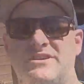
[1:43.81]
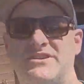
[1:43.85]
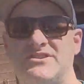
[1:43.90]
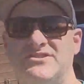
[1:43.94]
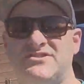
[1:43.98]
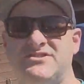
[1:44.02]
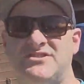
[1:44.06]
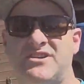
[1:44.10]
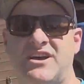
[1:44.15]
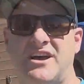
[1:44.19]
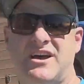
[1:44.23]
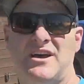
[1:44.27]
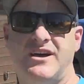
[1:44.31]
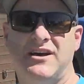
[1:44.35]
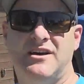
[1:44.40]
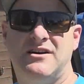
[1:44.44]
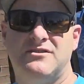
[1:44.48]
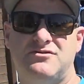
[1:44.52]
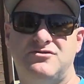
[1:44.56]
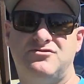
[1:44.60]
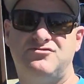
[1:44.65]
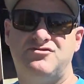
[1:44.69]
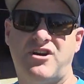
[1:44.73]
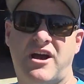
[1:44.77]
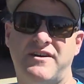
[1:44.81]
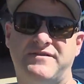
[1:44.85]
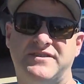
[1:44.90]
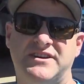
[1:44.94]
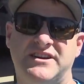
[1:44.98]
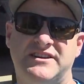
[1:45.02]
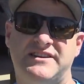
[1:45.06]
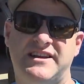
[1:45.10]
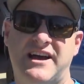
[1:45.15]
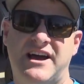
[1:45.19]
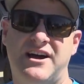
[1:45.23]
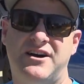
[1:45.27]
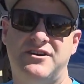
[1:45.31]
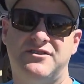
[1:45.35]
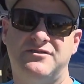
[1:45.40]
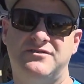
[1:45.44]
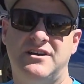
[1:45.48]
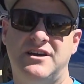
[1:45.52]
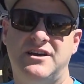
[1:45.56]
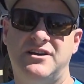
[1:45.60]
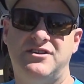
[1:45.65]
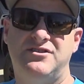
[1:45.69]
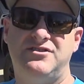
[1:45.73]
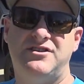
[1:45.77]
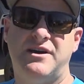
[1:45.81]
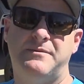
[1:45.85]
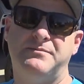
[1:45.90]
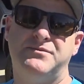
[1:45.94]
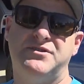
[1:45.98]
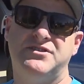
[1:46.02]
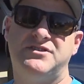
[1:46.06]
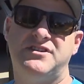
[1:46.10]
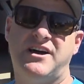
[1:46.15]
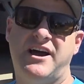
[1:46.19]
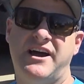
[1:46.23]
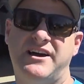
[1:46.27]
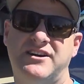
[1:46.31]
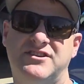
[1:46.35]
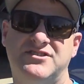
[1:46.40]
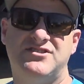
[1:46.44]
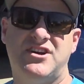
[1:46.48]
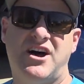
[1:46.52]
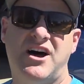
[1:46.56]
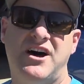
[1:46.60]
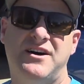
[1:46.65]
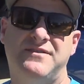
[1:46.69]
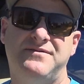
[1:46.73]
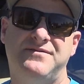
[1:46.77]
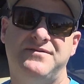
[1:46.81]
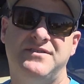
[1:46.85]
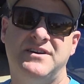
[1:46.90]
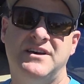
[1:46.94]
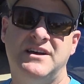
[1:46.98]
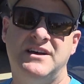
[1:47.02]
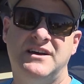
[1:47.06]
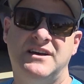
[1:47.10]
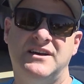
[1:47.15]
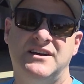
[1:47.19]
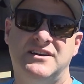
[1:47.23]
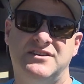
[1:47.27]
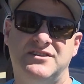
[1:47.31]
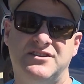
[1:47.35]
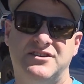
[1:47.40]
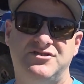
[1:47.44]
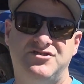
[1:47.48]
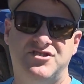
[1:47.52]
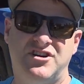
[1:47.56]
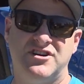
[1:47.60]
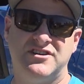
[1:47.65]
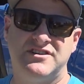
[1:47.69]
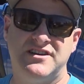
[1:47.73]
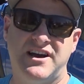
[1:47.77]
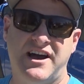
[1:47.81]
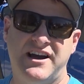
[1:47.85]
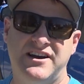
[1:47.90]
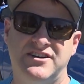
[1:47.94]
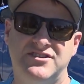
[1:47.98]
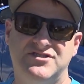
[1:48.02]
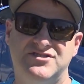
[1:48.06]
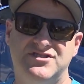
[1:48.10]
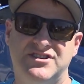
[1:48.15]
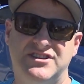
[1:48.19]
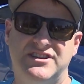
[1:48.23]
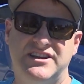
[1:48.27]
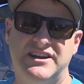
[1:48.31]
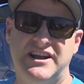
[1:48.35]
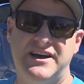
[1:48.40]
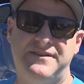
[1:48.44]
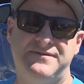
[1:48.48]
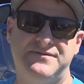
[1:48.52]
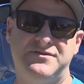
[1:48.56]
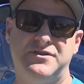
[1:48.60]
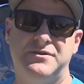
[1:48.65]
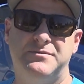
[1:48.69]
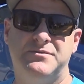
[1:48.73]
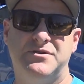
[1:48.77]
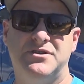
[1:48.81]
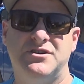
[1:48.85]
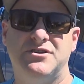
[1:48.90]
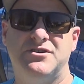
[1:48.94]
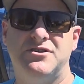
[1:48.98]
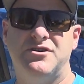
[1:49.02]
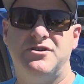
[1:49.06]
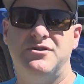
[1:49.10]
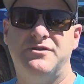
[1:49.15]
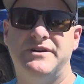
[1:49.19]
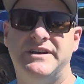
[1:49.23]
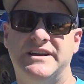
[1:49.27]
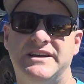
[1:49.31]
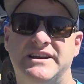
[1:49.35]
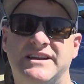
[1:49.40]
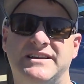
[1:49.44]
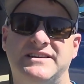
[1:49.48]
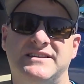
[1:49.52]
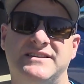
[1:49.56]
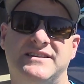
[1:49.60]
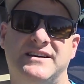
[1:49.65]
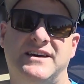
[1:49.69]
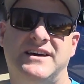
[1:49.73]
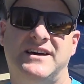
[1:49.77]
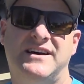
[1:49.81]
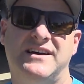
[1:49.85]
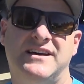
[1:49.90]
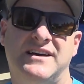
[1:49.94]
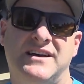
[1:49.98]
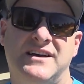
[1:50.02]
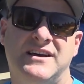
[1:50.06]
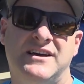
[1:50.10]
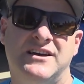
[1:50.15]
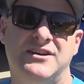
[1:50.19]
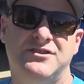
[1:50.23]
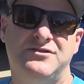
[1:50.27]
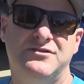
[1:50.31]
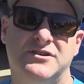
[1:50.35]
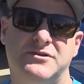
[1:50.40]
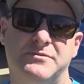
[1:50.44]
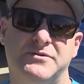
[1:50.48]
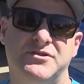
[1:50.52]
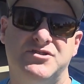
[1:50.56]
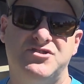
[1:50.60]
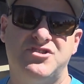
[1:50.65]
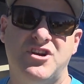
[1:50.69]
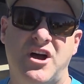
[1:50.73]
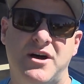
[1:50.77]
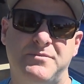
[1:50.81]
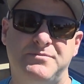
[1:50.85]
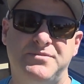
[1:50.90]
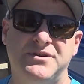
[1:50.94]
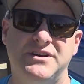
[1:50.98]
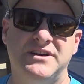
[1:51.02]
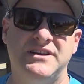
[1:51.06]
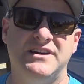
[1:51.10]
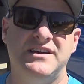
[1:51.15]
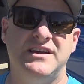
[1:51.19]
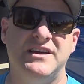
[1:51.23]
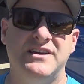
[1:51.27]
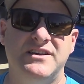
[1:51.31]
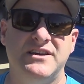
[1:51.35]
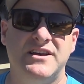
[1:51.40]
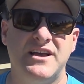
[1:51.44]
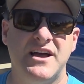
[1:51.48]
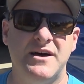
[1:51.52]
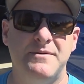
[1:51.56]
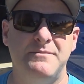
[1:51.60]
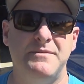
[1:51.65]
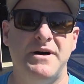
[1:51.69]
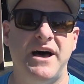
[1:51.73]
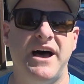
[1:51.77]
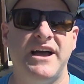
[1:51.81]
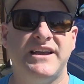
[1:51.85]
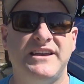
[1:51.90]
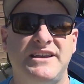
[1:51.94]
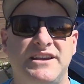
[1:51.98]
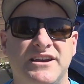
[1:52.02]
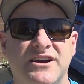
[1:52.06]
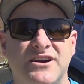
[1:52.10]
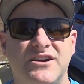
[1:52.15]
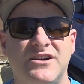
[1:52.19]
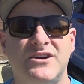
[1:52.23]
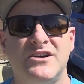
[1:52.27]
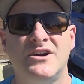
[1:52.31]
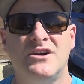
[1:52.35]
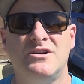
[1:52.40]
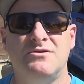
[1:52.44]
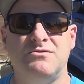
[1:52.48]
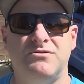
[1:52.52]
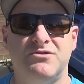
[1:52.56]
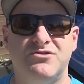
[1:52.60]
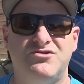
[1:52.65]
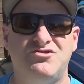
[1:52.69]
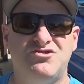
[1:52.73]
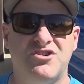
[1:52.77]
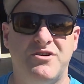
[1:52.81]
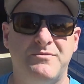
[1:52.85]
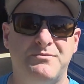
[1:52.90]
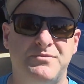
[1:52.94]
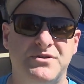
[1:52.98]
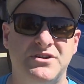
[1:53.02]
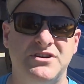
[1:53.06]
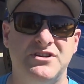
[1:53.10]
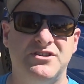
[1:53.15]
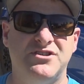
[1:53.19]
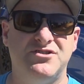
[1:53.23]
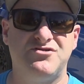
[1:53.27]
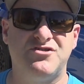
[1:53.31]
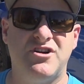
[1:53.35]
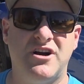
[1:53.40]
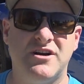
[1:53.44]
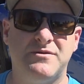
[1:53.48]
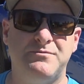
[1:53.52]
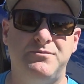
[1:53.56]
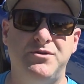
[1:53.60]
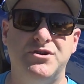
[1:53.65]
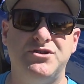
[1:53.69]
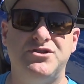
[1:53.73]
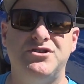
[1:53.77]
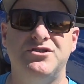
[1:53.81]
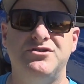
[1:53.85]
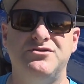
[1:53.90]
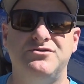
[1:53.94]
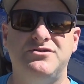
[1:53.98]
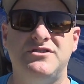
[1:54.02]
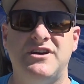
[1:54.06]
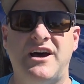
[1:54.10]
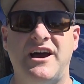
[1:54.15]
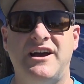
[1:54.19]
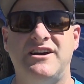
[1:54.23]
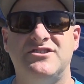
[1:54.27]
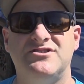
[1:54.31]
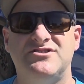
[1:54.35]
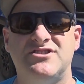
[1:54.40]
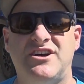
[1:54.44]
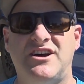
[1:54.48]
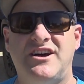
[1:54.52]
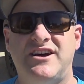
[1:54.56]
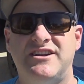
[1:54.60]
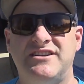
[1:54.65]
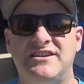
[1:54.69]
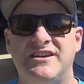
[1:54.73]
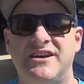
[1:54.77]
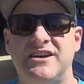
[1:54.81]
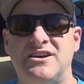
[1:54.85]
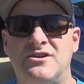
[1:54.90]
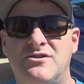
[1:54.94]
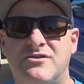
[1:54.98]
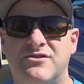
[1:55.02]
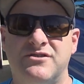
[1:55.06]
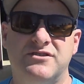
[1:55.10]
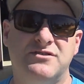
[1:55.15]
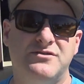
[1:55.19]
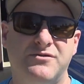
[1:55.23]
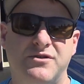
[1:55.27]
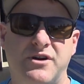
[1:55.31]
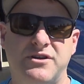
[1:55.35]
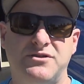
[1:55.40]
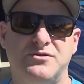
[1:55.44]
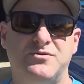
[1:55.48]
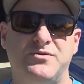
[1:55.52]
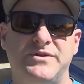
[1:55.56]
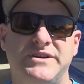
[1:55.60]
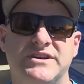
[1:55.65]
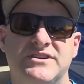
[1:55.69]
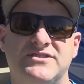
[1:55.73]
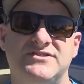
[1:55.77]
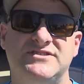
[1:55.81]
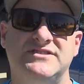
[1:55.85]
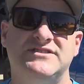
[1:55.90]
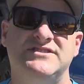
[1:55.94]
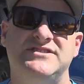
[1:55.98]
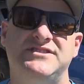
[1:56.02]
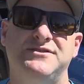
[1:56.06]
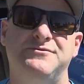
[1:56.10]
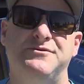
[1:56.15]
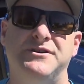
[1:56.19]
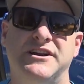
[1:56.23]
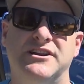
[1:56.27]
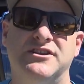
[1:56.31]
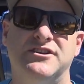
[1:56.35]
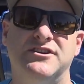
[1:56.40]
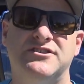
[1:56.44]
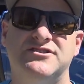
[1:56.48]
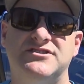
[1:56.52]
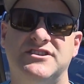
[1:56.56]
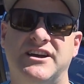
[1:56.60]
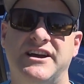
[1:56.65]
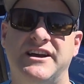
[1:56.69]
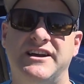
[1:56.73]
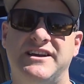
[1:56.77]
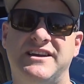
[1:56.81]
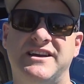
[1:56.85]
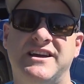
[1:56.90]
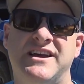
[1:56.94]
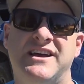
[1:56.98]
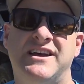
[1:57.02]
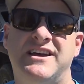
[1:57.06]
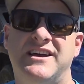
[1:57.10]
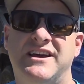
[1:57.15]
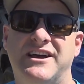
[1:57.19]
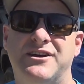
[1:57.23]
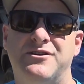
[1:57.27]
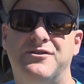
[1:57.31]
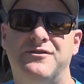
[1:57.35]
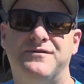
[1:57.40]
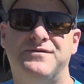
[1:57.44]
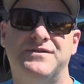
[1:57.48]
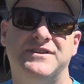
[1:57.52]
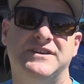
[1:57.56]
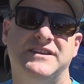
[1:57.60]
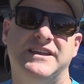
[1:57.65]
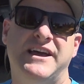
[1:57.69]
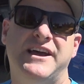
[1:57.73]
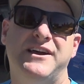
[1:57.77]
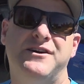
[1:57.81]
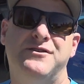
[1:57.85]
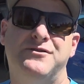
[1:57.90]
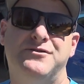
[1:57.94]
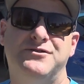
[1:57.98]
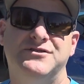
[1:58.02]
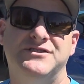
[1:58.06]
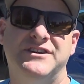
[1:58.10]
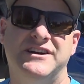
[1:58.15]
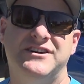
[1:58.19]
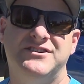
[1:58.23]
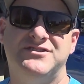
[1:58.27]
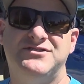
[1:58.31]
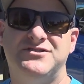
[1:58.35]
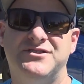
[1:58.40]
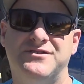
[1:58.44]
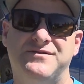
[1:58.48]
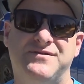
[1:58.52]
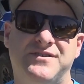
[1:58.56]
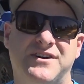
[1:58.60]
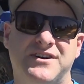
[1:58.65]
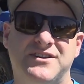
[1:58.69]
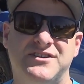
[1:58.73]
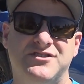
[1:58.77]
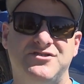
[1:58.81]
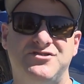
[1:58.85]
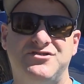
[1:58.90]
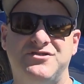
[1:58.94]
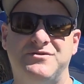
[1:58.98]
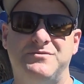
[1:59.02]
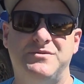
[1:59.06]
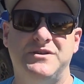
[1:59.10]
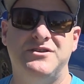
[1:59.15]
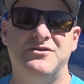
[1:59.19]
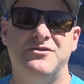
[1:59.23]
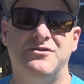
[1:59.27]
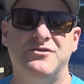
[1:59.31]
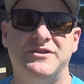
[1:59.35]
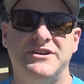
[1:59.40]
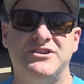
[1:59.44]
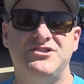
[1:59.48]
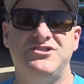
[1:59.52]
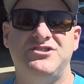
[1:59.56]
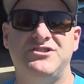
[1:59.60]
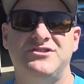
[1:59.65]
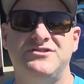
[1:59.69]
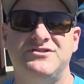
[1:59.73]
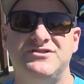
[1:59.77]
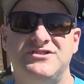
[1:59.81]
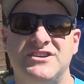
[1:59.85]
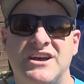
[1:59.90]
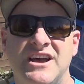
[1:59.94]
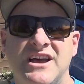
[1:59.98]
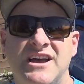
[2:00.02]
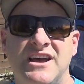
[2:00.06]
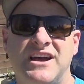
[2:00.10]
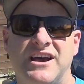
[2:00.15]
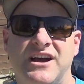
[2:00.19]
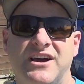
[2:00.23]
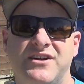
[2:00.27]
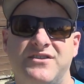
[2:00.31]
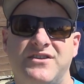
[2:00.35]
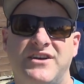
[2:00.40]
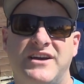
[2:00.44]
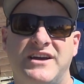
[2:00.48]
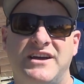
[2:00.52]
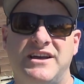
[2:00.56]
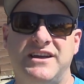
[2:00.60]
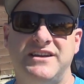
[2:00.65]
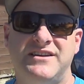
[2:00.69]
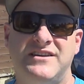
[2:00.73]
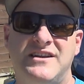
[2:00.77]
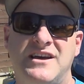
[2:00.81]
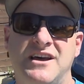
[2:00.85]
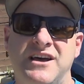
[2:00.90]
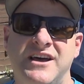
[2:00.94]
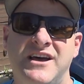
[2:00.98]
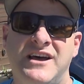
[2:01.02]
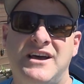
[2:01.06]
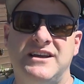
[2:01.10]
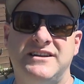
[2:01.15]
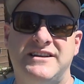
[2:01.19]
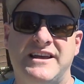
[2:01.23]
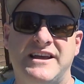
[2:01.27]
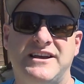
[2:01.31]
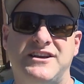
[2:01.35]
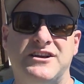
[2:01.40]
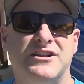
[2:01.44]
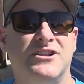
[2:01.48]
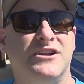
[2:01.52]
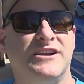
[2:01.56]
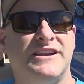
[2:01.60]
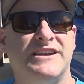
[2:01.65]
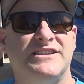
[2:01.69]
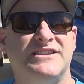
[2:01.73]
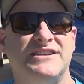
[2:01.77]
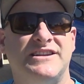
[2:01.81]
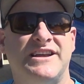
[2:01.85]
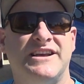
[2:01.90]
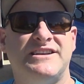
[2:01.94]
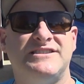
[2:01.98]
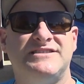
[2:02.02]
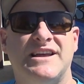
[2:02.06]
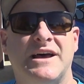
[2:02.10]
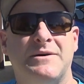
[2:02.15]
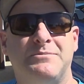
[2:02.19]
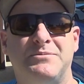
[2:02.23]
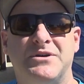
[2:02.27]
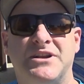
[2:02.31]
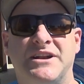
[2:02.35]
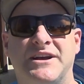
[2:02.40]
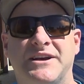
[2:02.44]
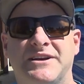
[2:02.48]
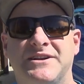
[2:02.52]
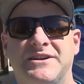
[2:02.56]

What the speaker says: do is drive into town, dump the tires off, the junk tires, and then after I'm gonna go in and do a little bit of shopping, and then come back here. We'll jump into the truck, put the new tires on, or the wheels, and see what it looks like, and hopefully they hold air. So far there should be no issues, and then take a look at the next step in